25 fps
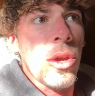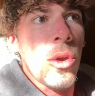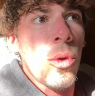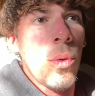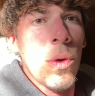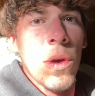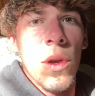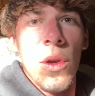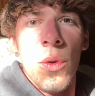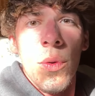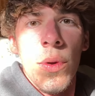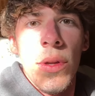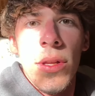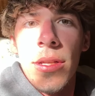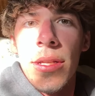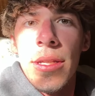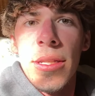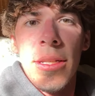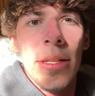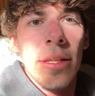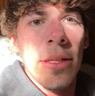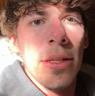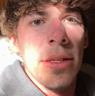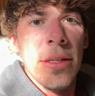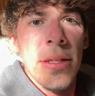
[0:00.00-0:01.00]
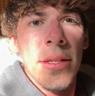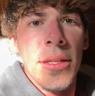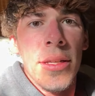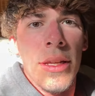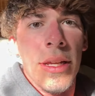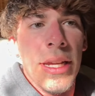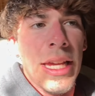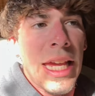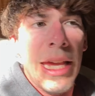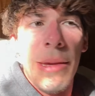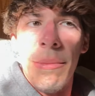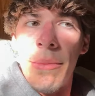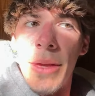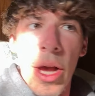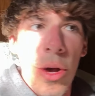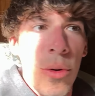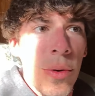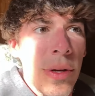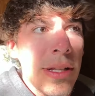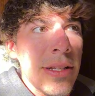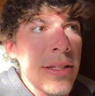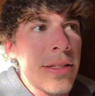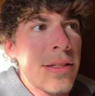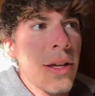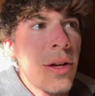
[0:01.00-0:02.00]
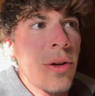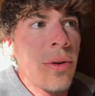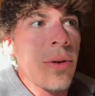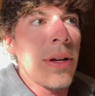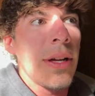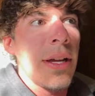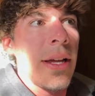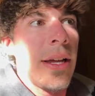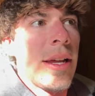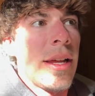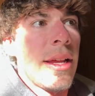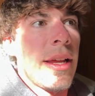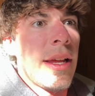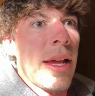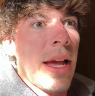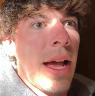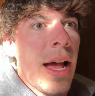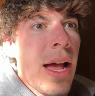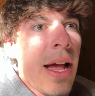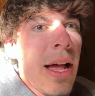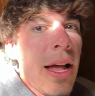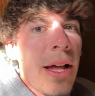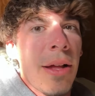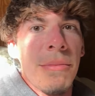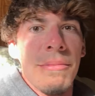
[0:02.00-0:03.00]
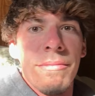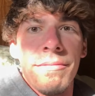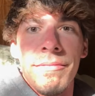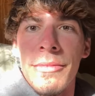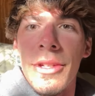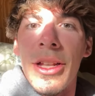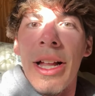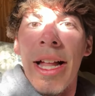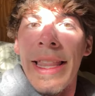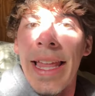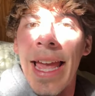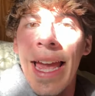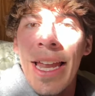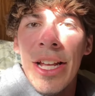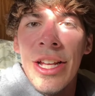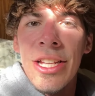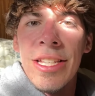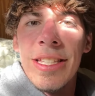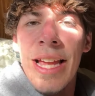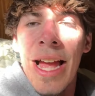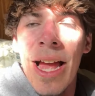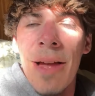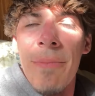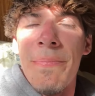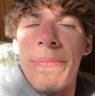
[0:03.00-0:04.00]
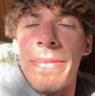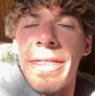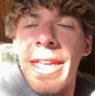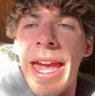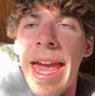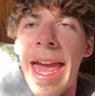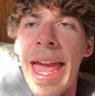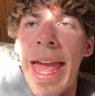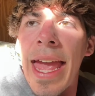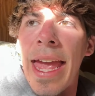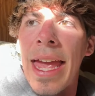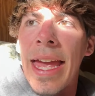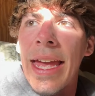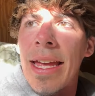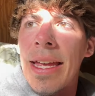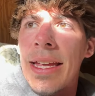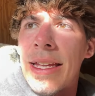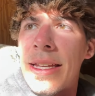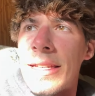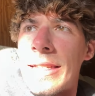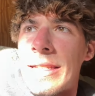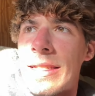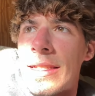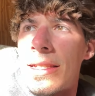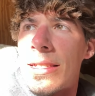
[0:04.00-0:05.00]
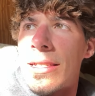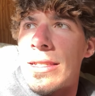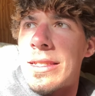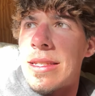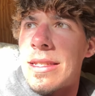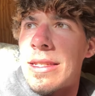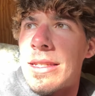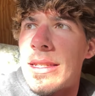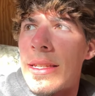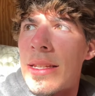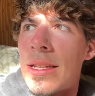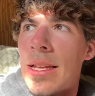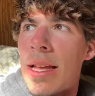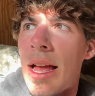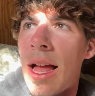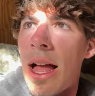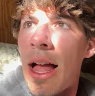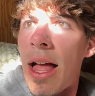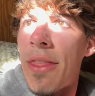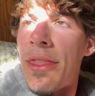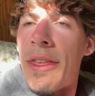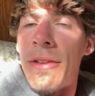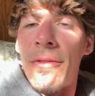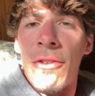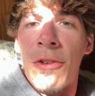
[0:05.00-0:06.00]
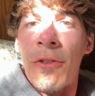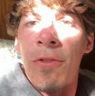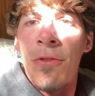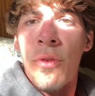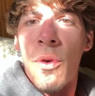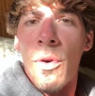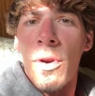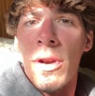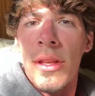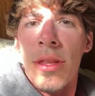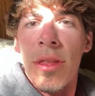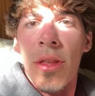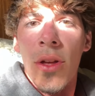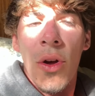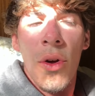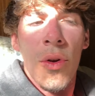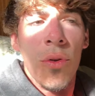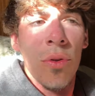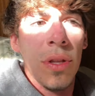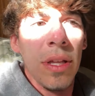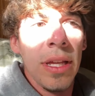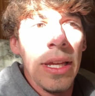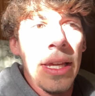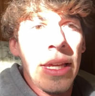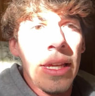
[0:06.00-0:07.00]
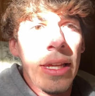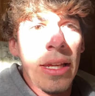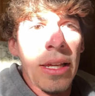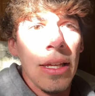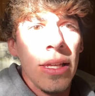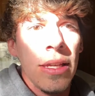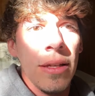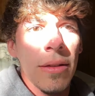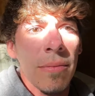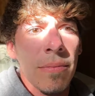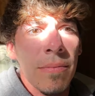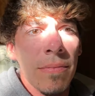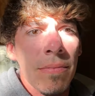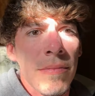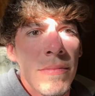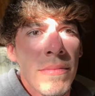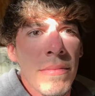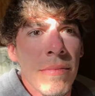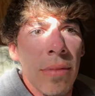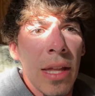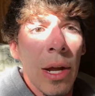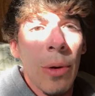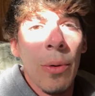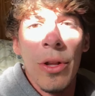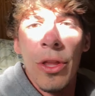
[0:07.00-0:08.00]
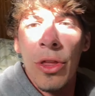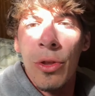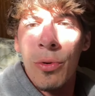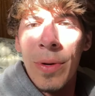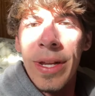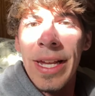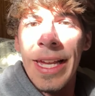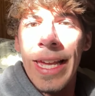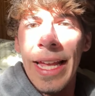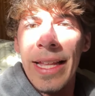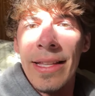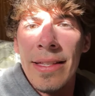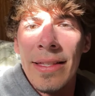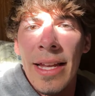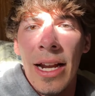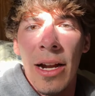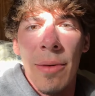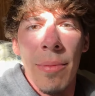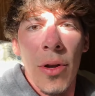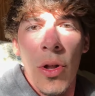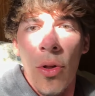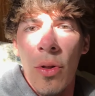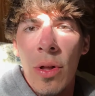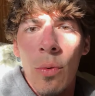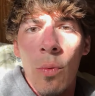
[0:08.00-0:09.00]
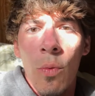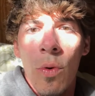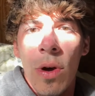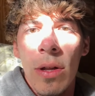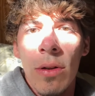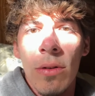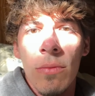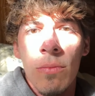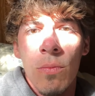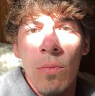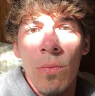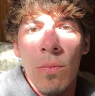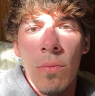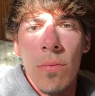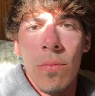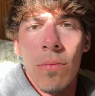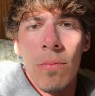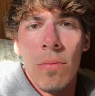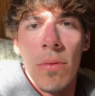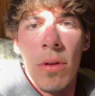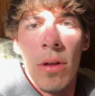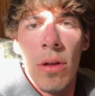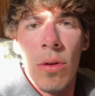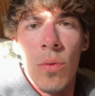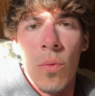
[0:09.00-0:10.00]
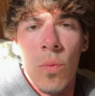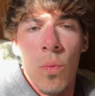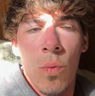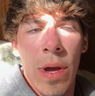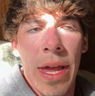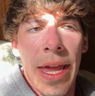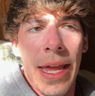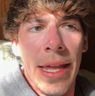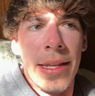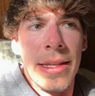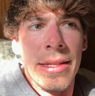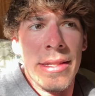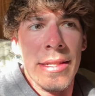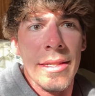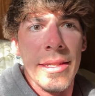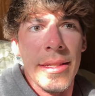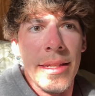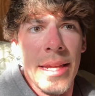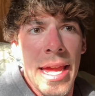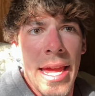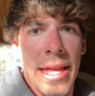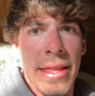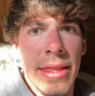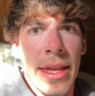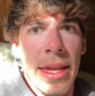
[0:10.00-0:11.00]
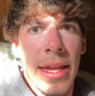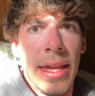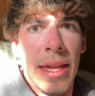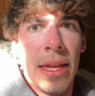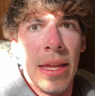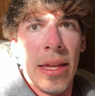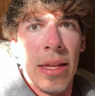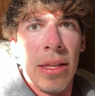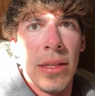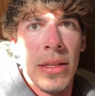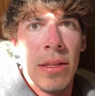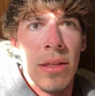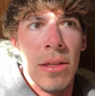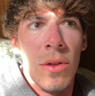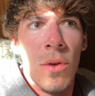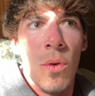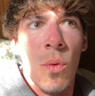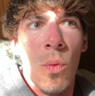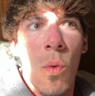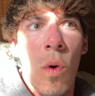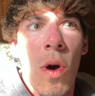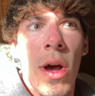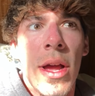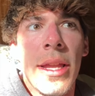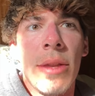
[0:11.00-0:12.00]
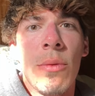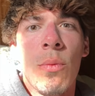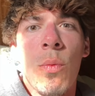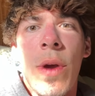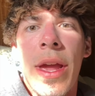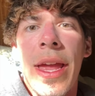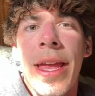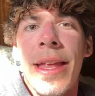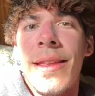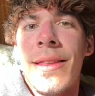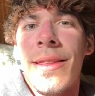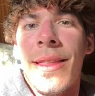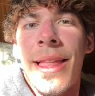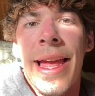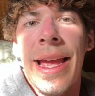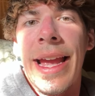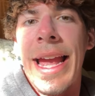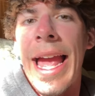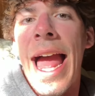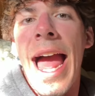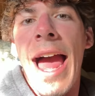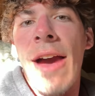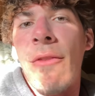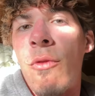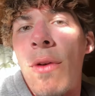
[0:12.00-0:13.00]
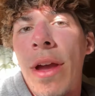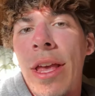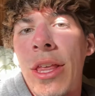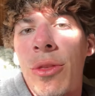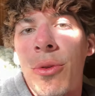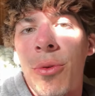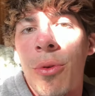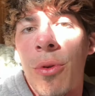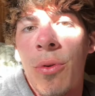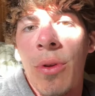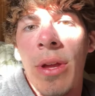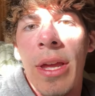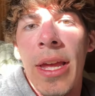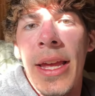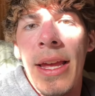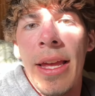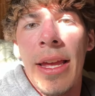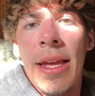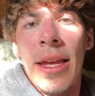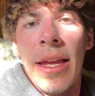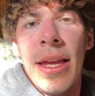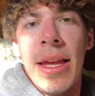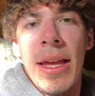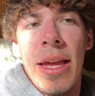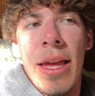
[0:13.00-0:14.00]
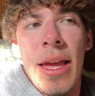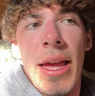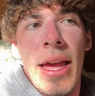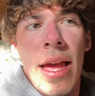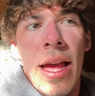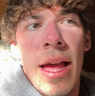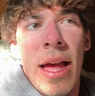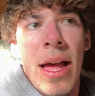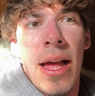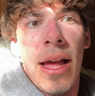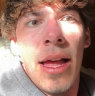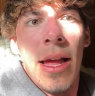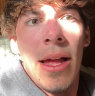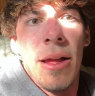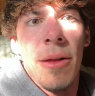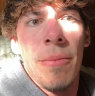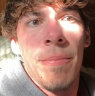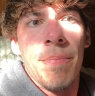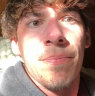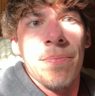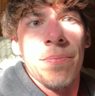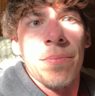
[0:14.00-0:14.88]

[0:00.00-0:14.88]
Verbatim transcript: we were willing to keep going, so uh glad they had a good time. And uh, then for fourth, only there were three kids there, but only one went, and then one went like halfway through. Uh,